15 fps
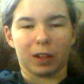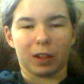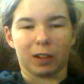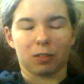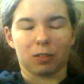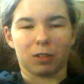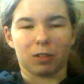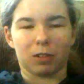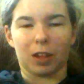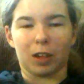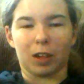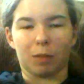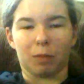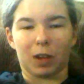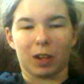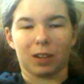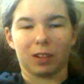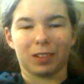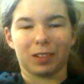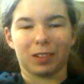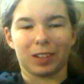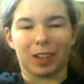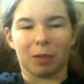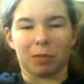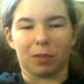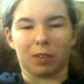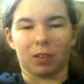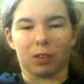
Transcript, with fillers: I might seem a little bit